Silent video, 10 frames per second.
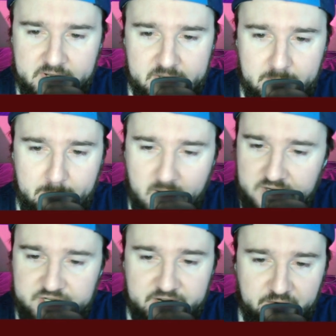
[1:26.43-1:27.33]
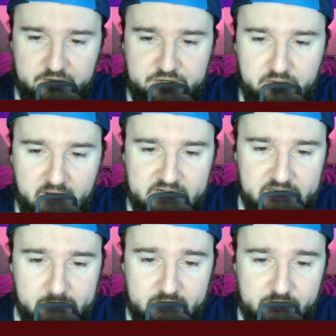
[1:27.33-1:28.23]
Much different Tulane team.
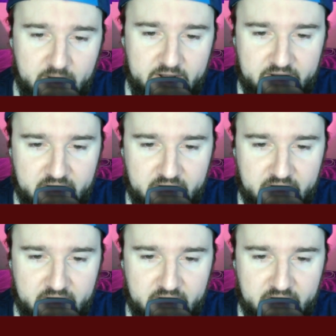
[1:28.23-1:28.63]
That's why